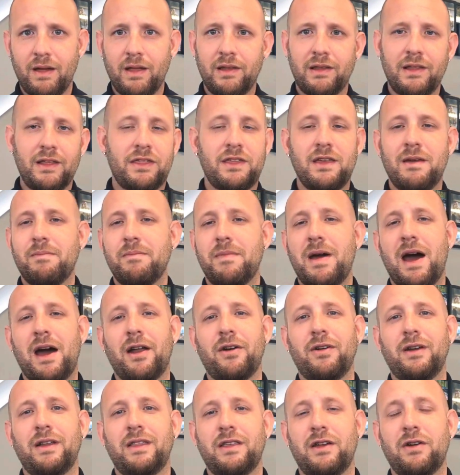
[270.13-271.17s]
lithium
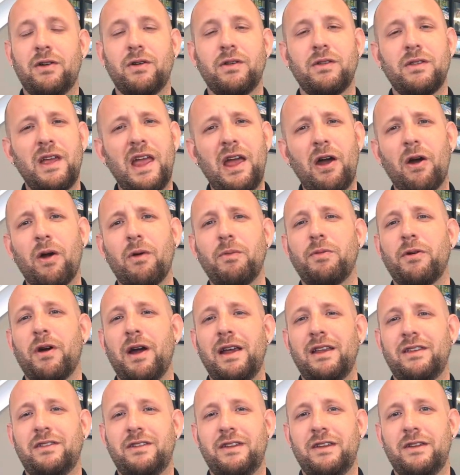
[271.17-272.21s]
battery, they are
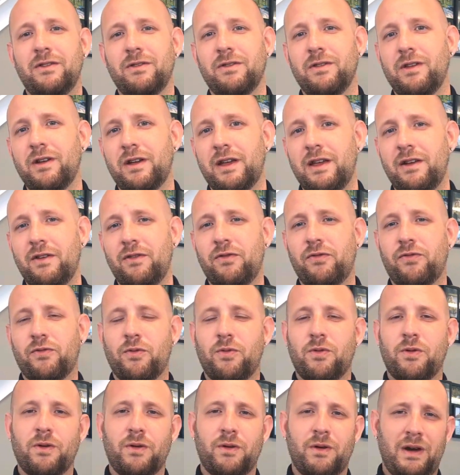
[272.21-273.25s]
pricey. You're looking
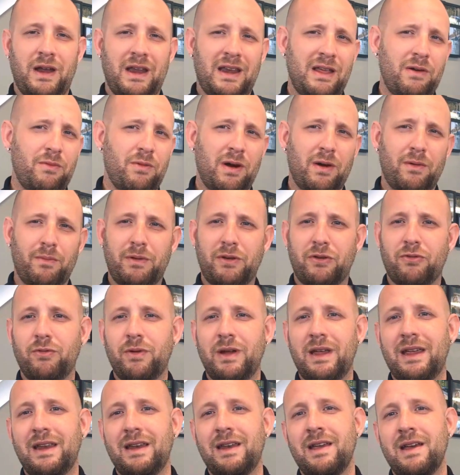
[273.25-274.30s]
for anywhere
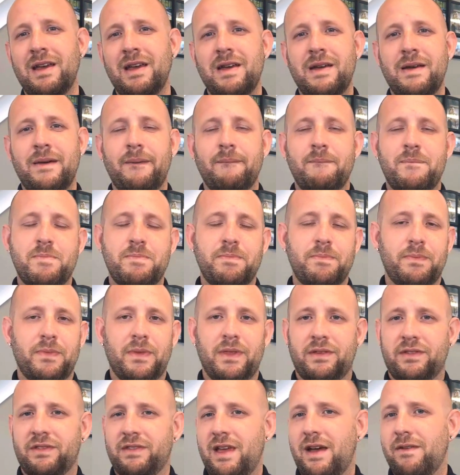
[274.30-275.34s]
between
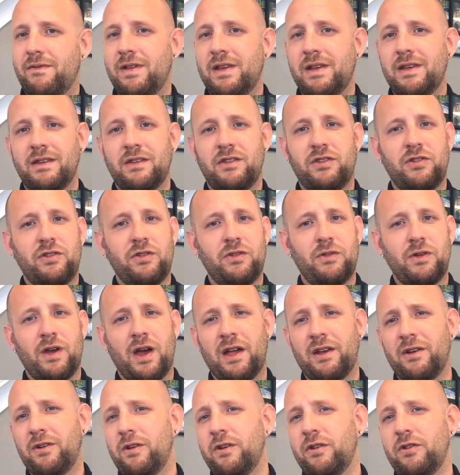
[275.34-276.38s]
$700 to
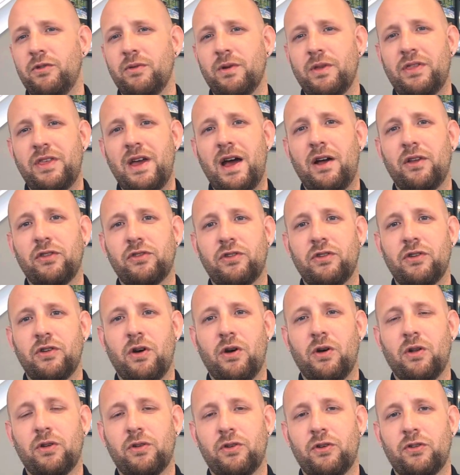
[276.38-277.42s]

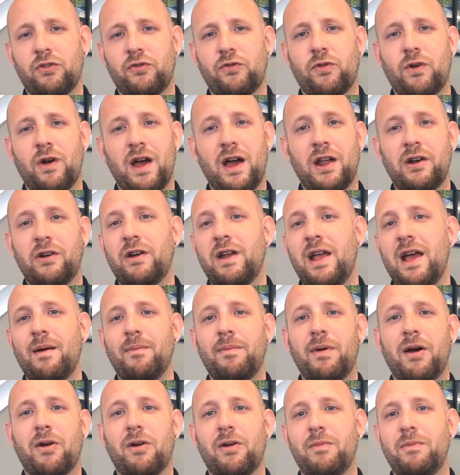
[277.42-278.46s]
$1,000 for a 100
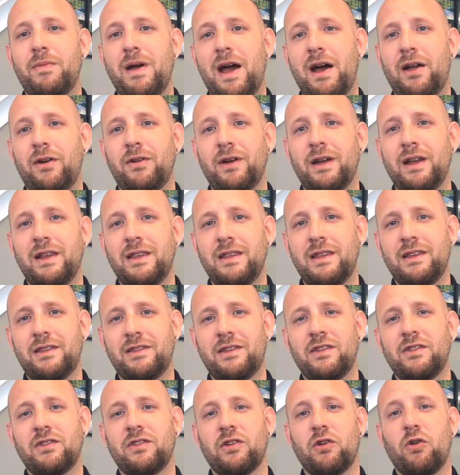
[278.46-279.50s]
amp hour battery, and this
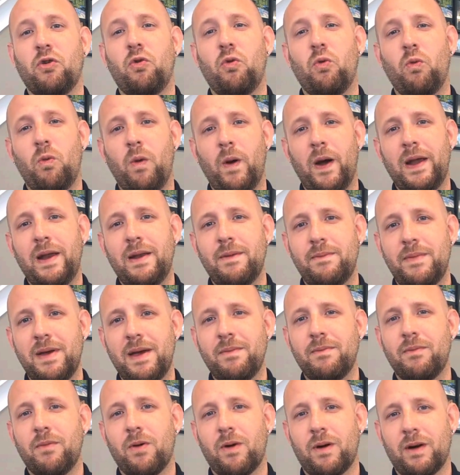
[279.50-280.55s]
is quite a
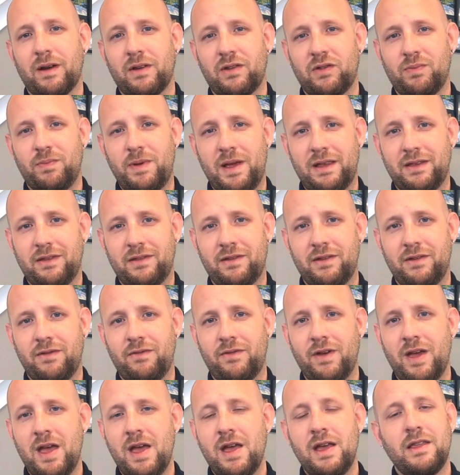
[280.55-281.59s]
bit more
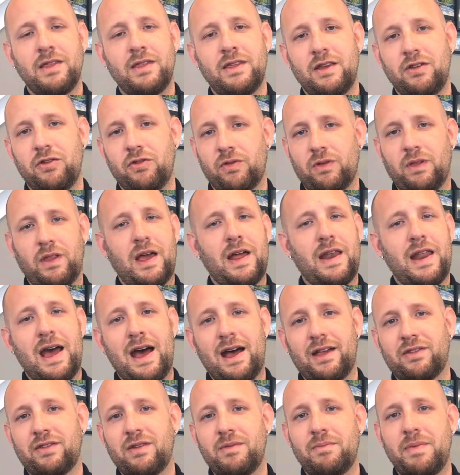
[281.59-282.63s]
expensive than your lead
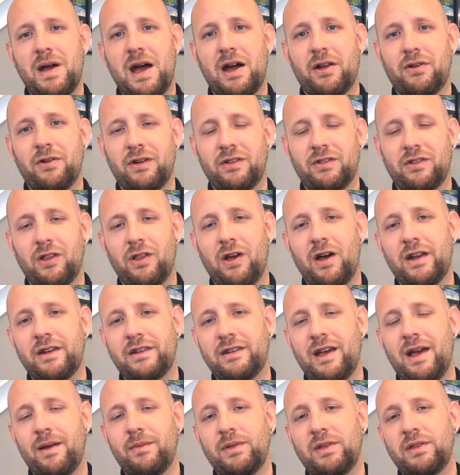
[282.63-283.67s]
acid batteries. A lot of
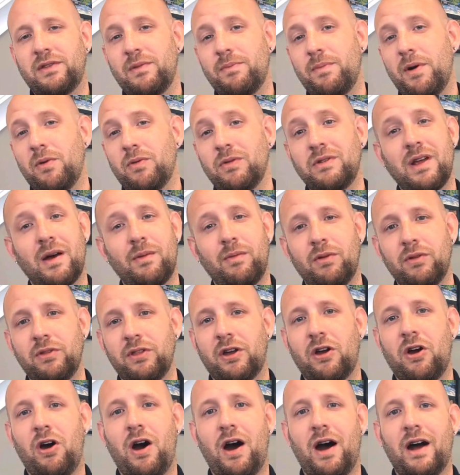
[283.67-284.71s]
times it's about double
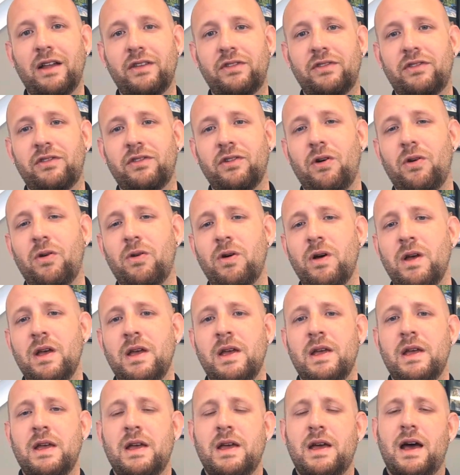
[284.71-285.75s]
the cost. So
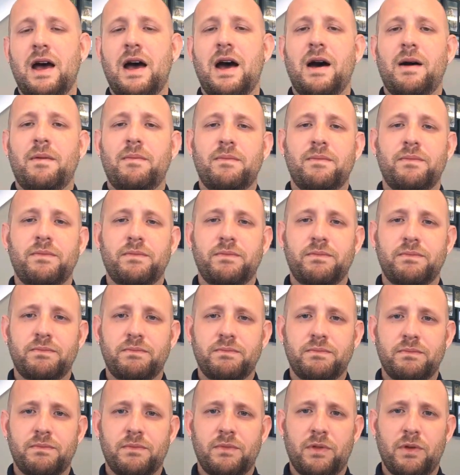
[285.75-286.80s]

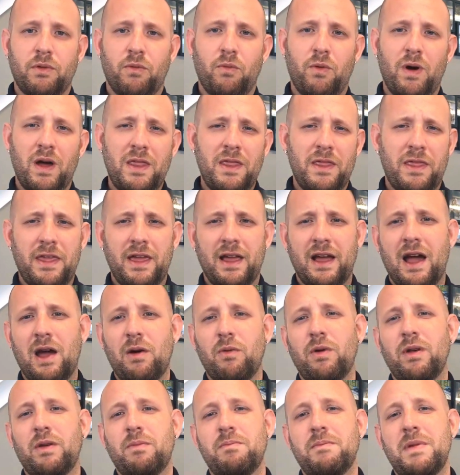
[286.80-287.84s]
the one thing I
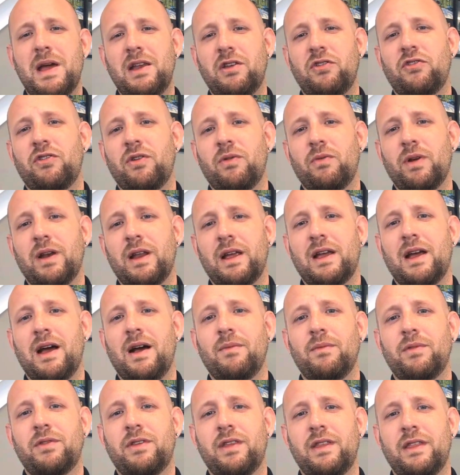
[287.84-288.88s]
would mention when it
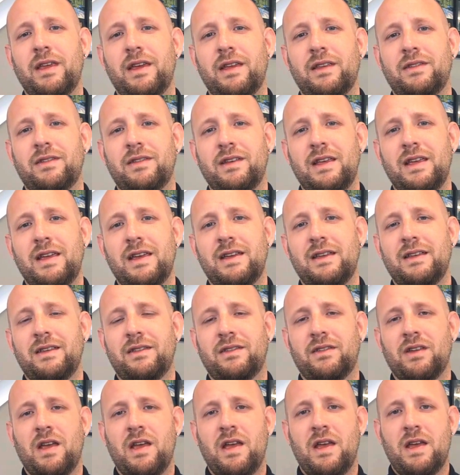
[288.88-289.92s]
comes to this
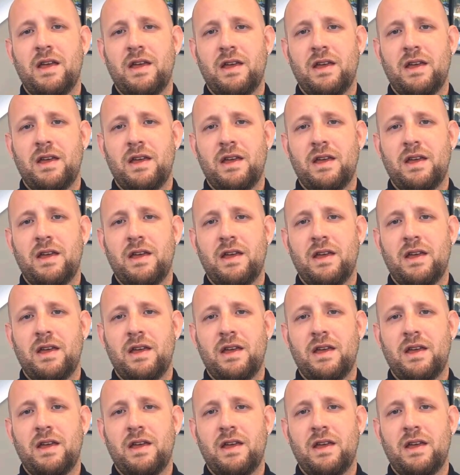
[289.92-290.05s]
is